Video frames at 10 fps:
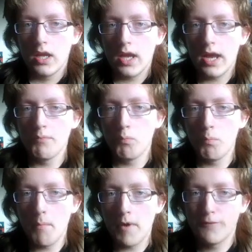and
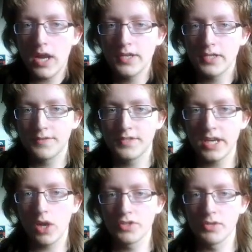my friends have
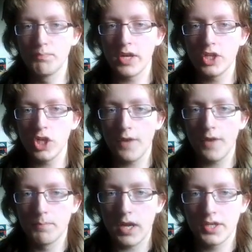seen Alter Bridge
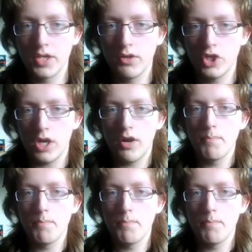after Blackstone Cherry,